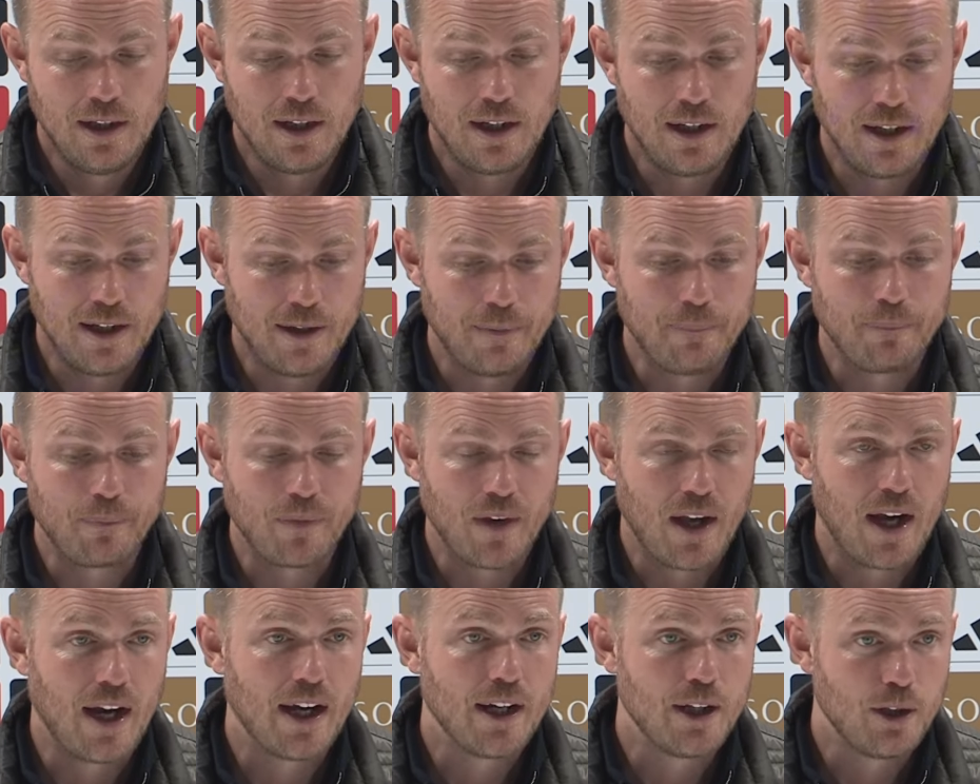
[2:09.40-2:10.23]
um,
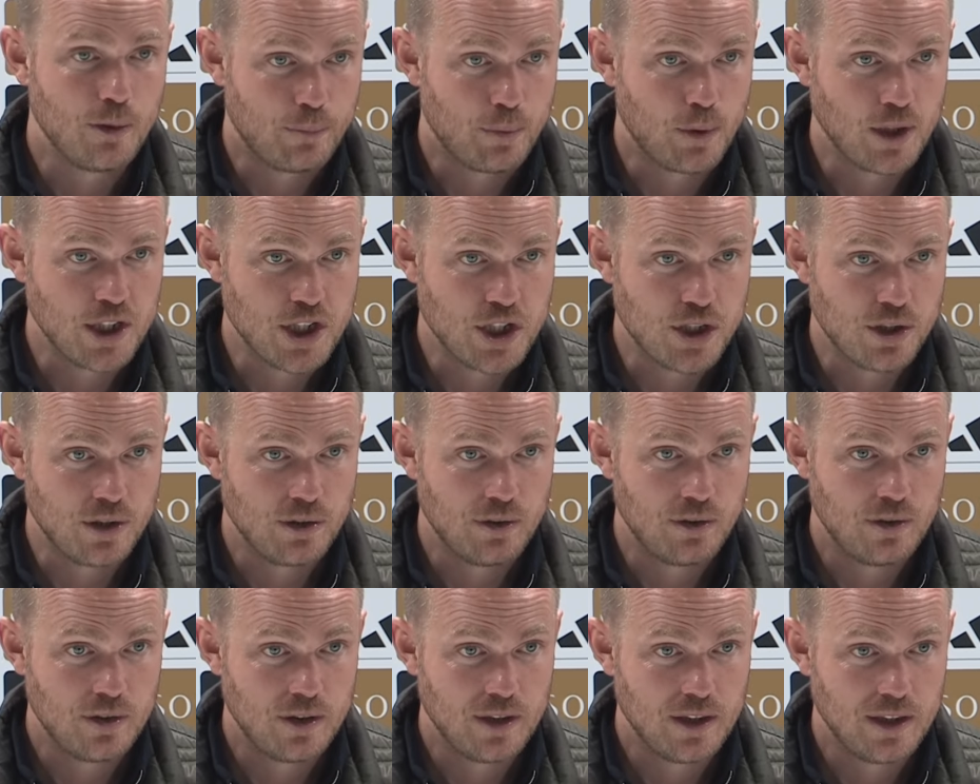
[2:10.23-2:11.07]
higher
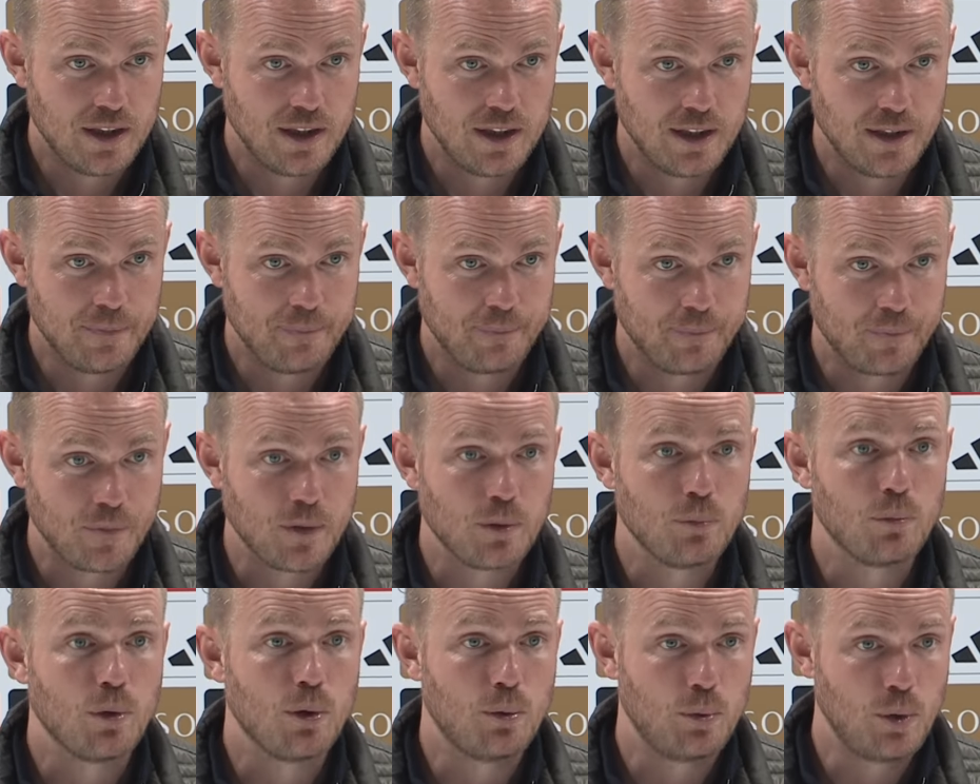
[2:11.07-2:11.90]
pressure, um,
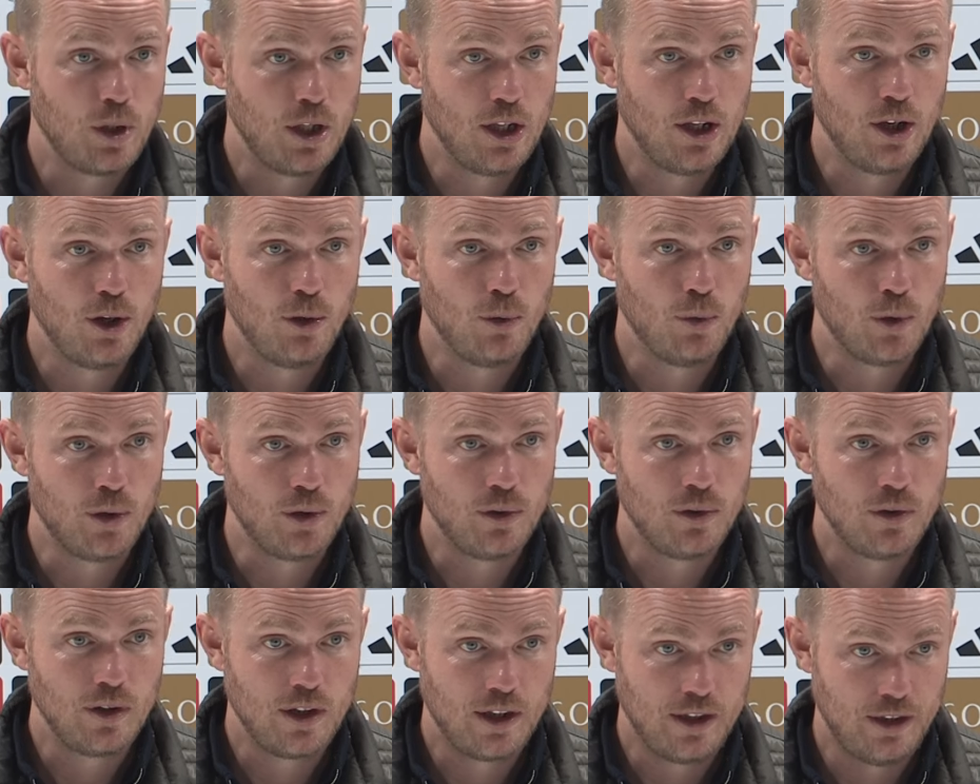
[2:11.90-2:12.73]
where we
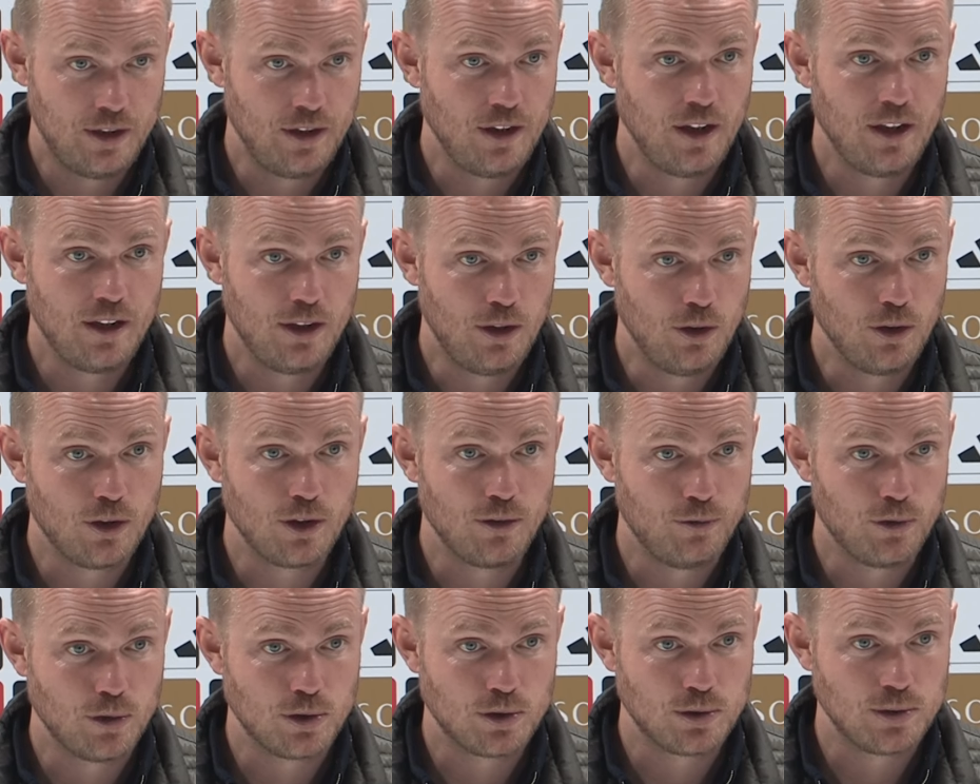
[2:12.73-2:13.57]
lower and, and looking
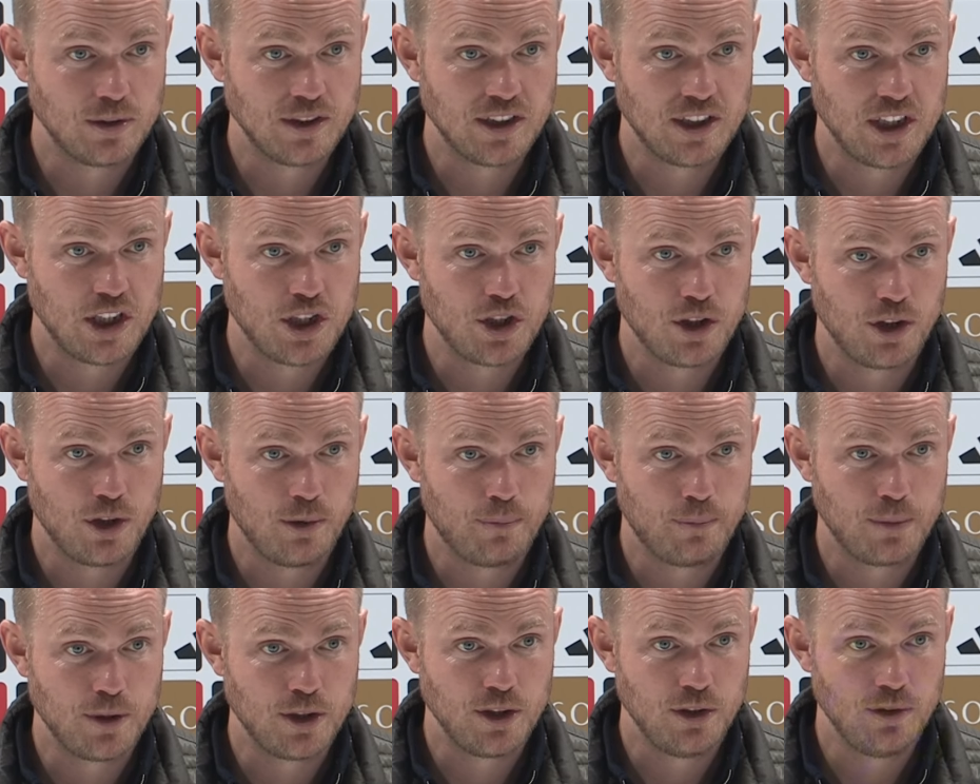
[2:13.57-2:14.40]
for transition
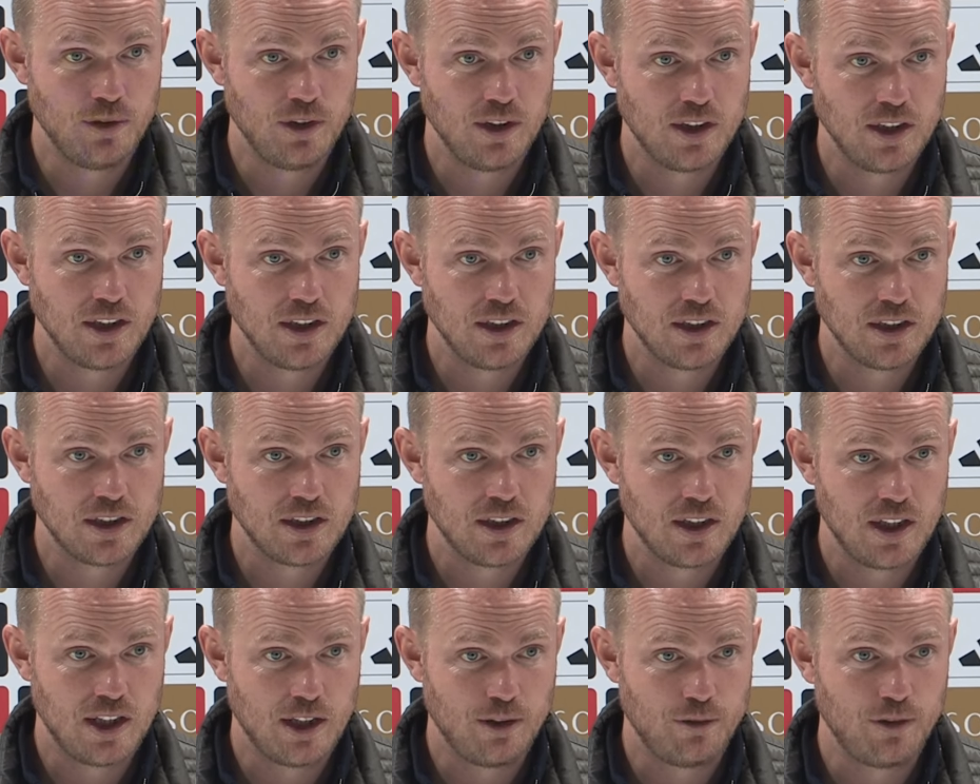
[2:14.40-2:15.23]
opportunities.
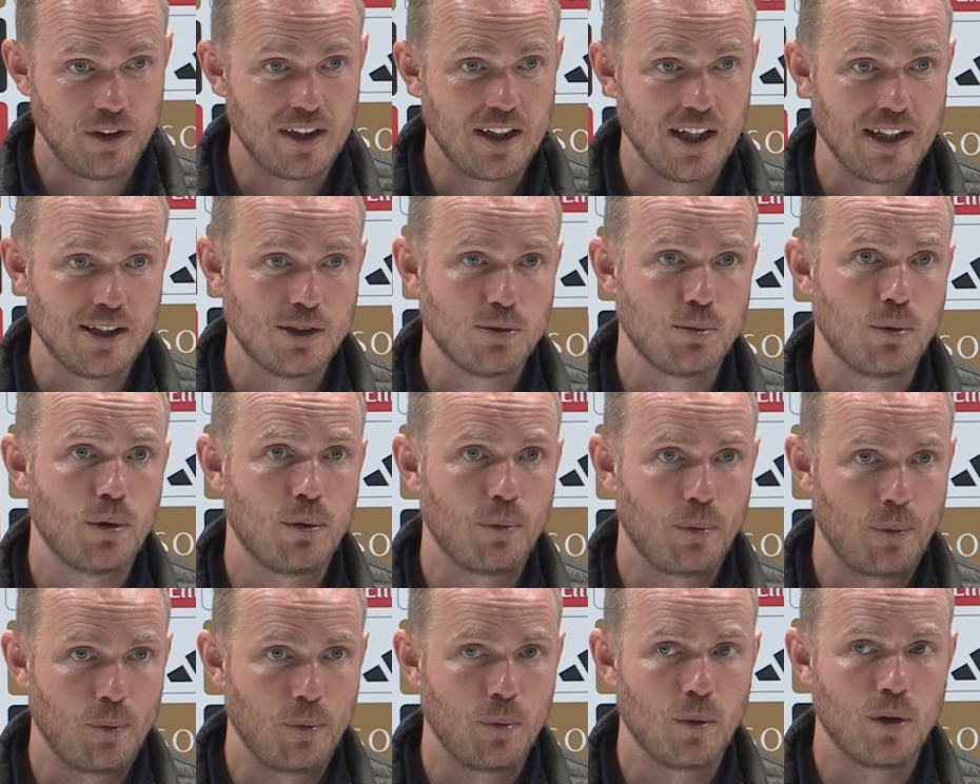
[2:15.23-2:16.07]
And I think that's where
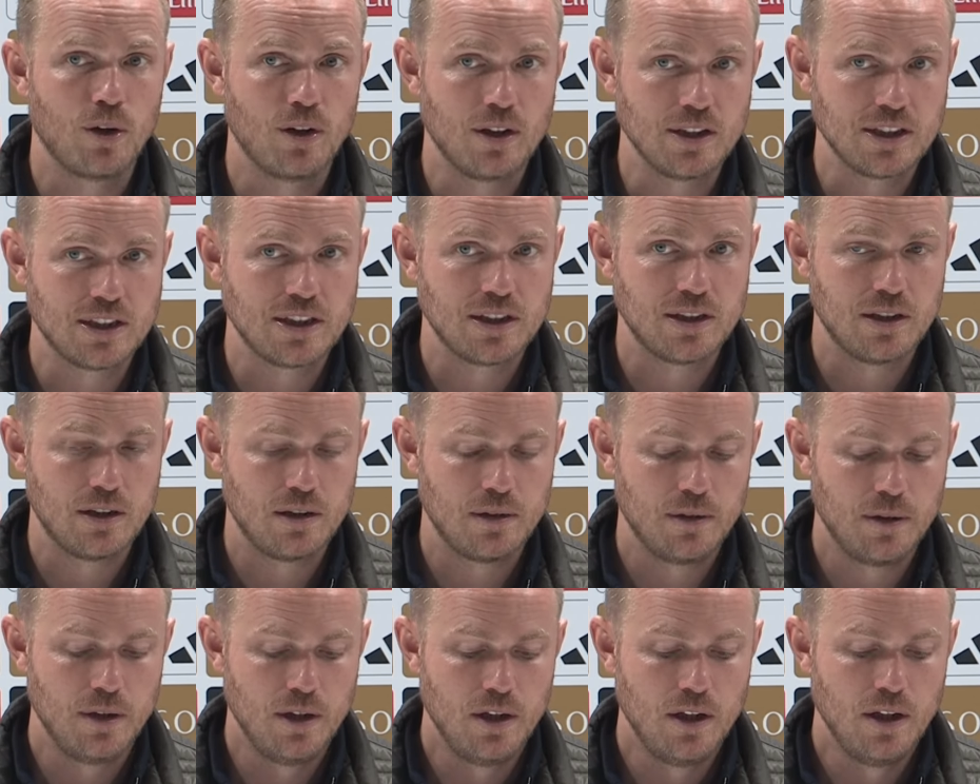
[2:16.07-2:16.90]
we were as
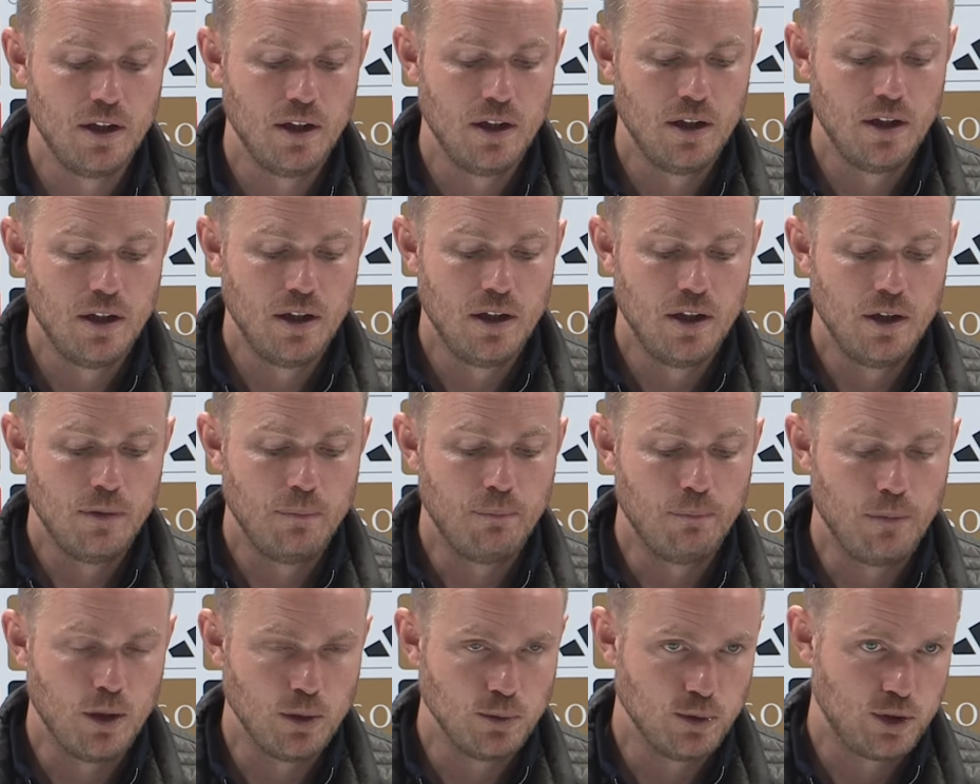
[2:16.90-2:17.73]

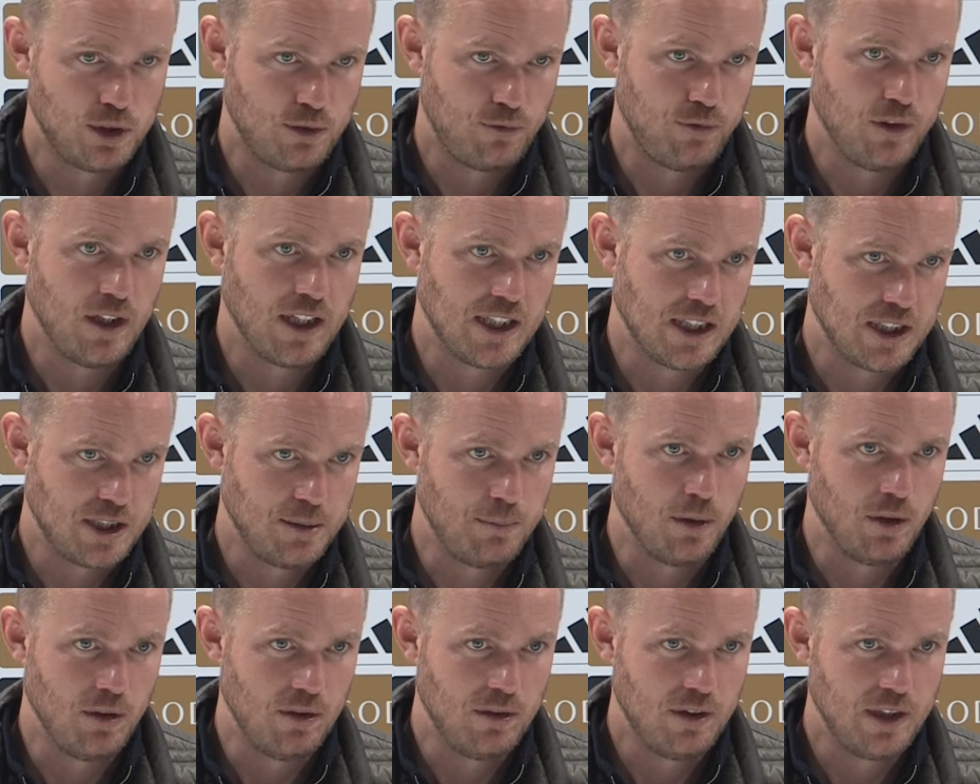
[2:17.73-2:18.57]
most
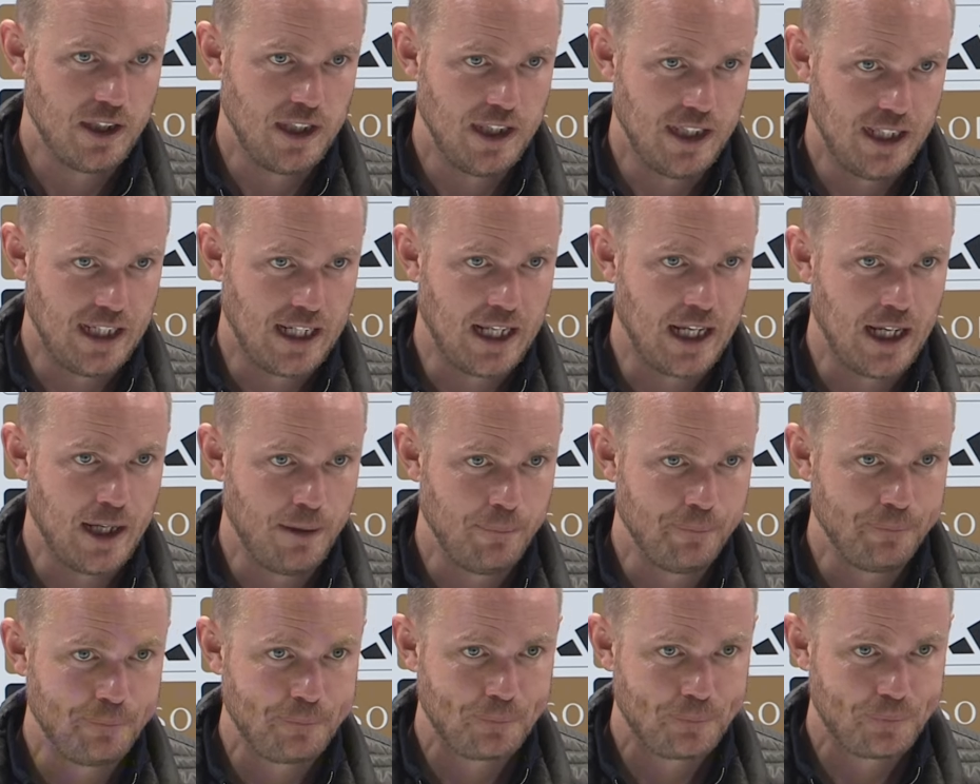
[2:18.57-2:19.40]
flexible in the
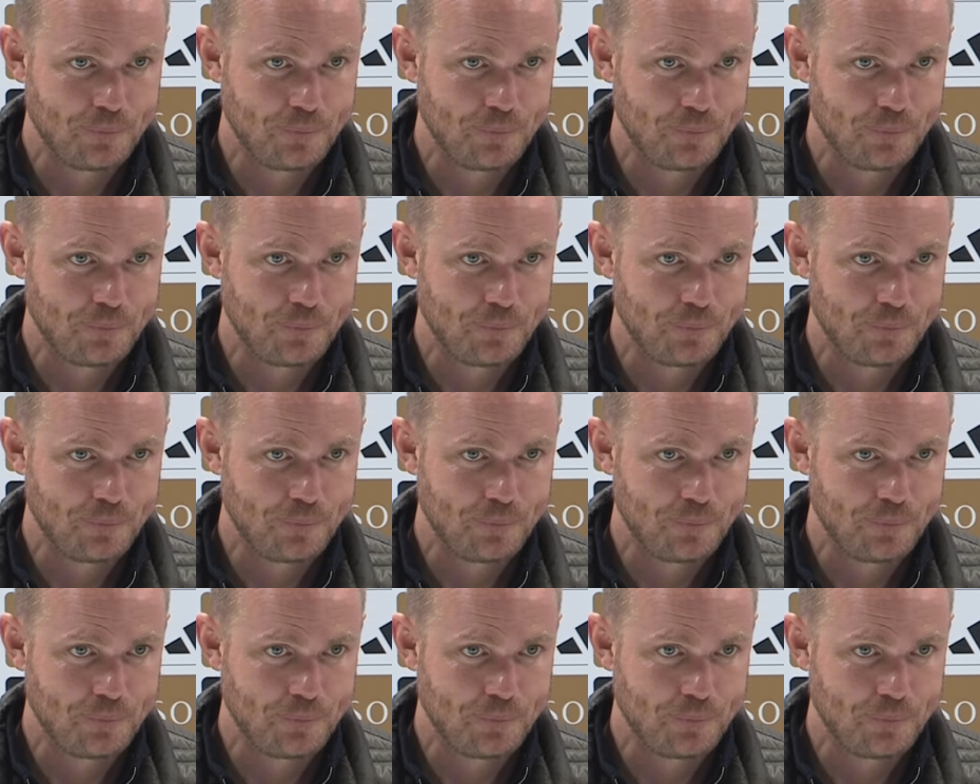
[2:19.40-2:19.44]
game